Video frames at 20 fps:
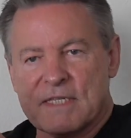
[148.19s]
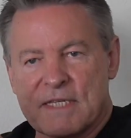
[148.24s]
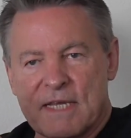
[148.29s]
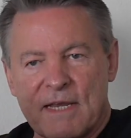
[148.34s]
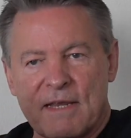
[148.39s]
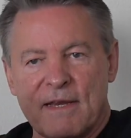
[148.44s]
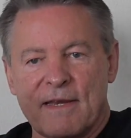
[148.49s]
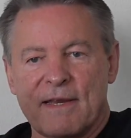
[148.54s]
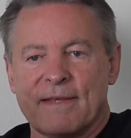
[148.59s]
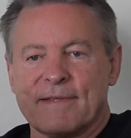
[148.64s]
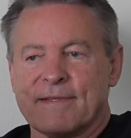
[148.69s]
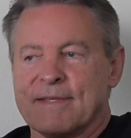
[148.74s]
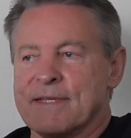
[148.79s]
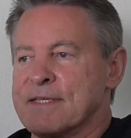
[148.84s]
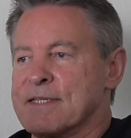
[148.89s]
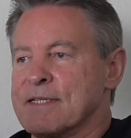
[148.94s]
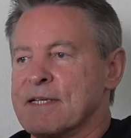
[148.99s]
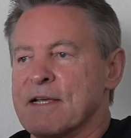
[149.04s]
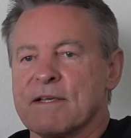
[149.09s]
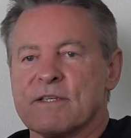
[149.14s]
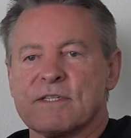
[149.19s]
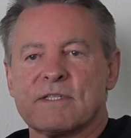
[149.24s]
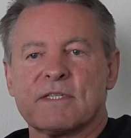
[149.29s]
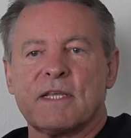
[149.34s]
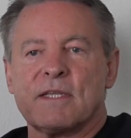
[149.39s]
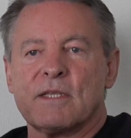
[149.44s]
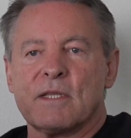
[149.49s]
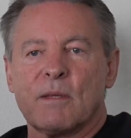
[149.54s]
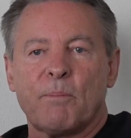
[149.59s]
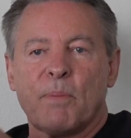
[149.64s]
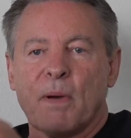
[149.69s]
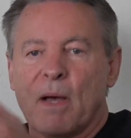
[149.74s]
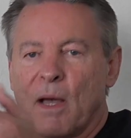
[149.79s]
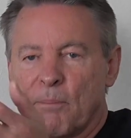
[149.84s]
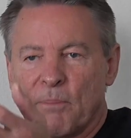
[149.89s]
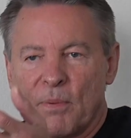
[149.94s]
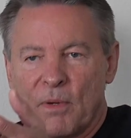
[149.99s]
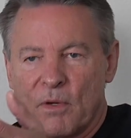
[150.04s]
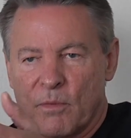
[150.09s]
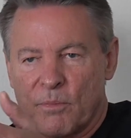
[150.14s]
have seen it discussed in
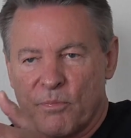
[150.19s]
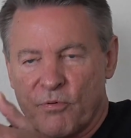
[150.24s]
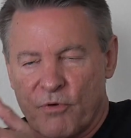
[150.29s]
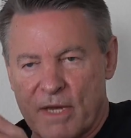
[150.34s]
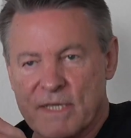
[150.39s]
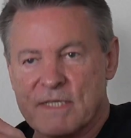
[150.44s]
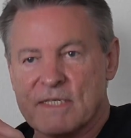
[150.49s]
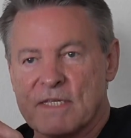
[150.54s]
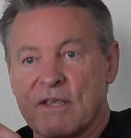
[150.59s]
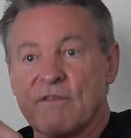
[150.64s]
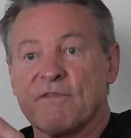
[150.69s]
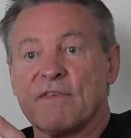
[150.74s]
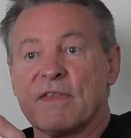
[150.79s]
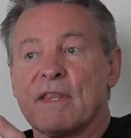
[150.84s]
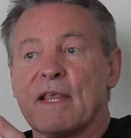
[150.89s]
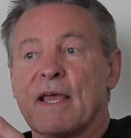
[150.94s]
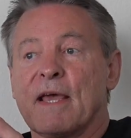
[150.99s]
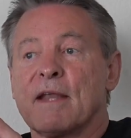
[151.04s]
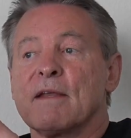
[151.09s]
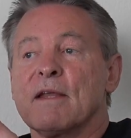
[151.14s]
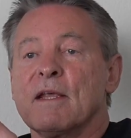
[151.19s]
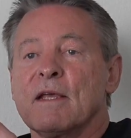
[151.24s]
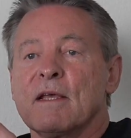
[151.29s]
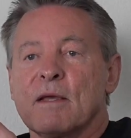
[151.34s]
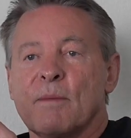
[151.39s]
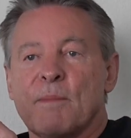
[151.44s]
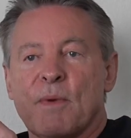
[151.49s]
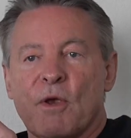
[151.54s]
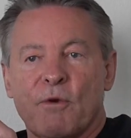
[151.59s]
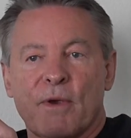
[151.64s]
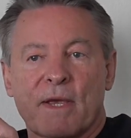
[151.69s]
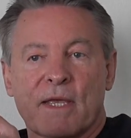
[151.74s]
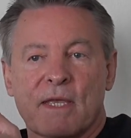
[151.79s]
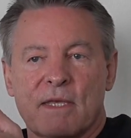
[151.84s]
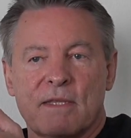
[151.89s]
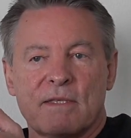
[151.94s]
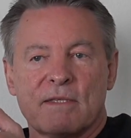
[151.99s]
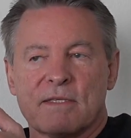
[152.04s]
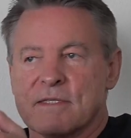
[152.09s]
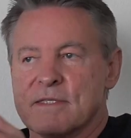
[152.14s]
the popular press even that
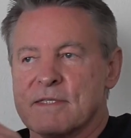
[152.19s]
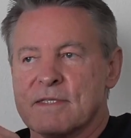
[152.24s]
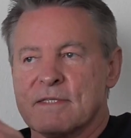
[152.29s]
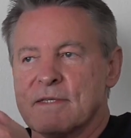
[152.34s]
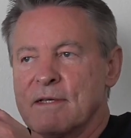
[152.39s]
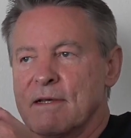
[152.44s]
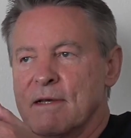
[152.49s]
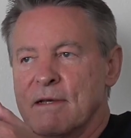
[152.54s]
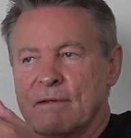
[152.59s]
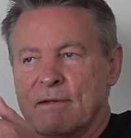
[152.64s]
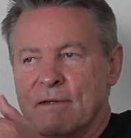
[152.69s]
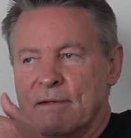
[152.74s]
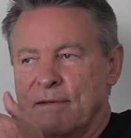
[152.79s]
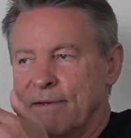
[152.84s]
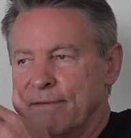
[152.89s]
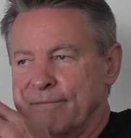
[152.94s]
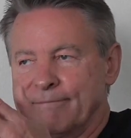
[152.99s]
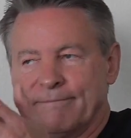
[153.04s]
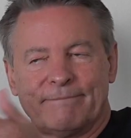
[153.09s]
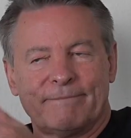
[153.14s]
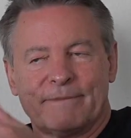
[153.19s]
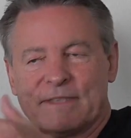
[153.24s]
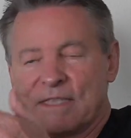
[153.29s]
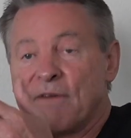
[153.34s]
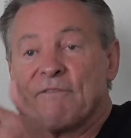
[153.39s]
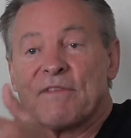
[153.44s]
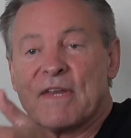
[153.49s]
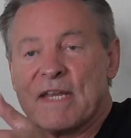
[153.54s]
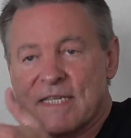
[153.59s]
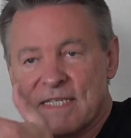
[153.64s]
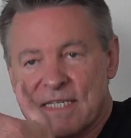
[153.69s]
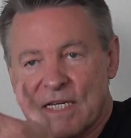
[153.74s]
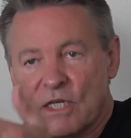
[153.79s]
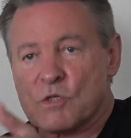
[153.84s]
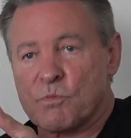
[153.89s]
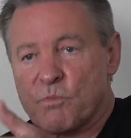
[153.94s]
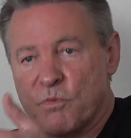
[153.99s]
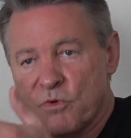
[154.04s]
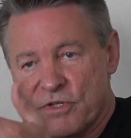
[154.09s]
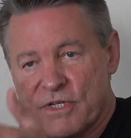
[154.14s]
Americans,
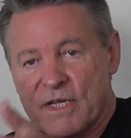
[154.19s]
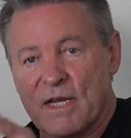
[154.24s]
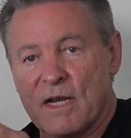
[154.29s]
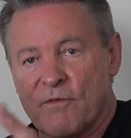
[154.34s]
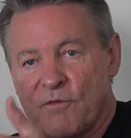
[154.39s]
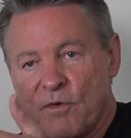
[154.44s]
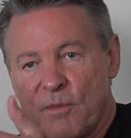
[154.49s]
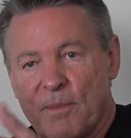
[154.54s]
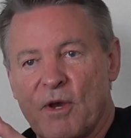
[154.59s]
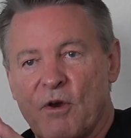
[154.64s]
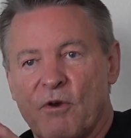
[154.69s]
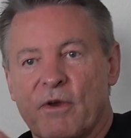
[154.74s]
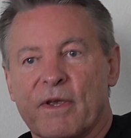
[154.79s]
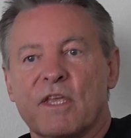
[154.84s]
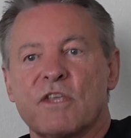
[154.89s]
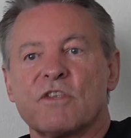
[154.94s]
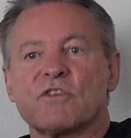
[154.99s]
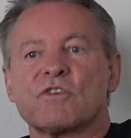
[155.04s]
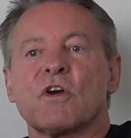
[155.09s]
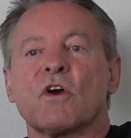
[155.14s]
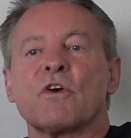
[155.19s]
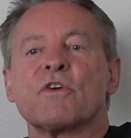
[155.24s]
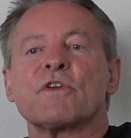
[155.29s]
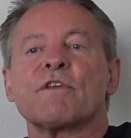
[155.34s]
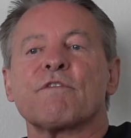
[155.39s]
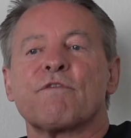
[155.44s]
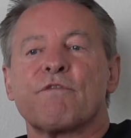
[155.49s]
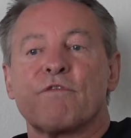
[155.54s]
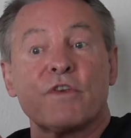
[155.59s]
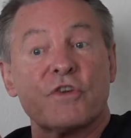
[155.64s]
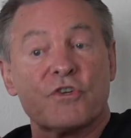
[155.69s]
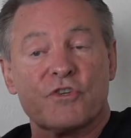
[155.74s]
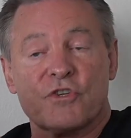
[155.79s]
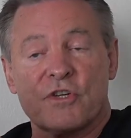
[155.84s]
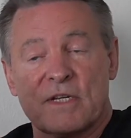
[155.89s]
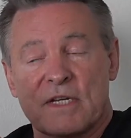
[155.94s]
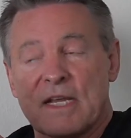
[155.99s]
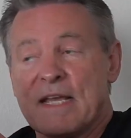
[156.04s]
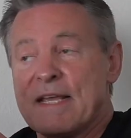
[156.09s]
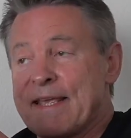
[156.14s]
76% of Americans are
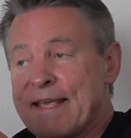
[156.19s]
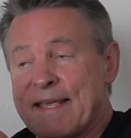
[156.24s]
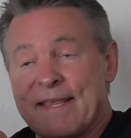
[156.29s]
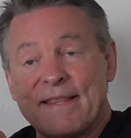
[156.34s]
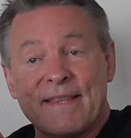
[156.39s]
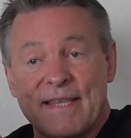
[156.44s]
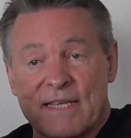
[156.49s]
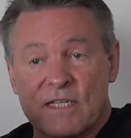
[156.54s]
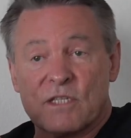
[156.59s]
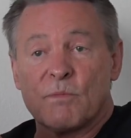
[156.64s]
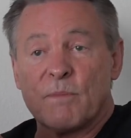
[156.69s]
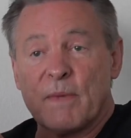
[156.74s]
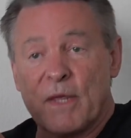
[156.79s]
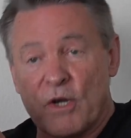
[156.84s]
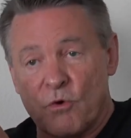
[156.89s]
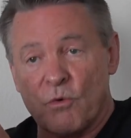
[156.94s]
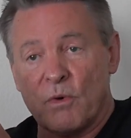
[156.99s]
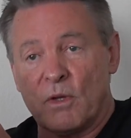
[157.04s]
deficient in this